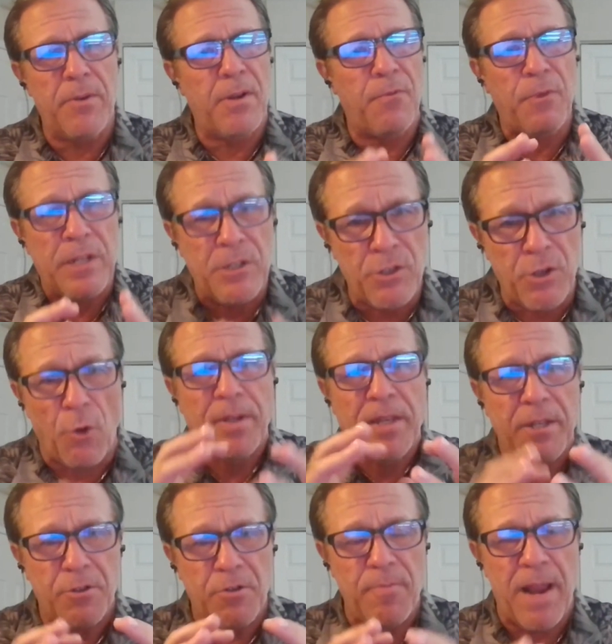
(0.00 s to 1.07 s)
And if we don't
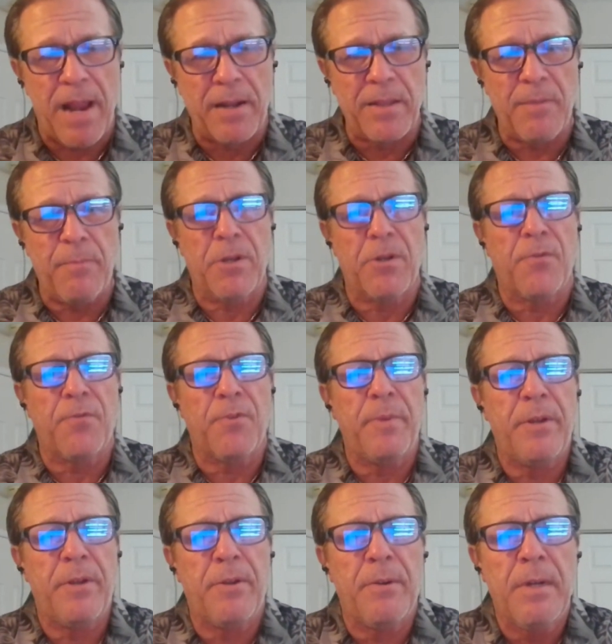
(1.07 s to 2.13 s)
get dramatically bigger from
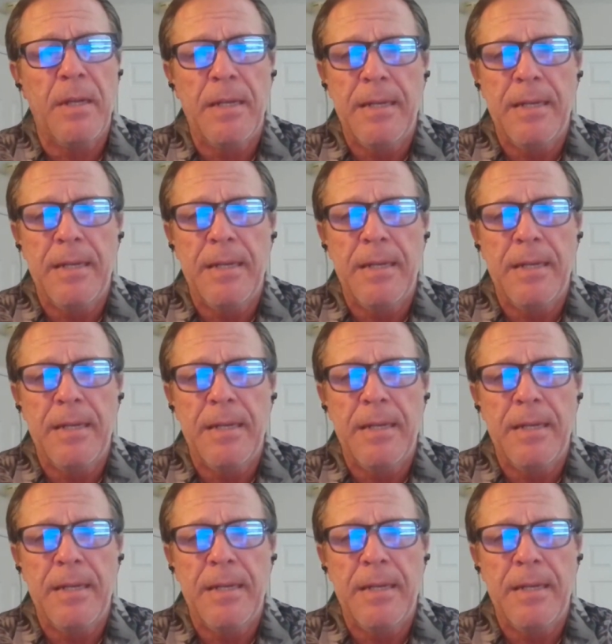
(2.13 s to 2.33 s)
here,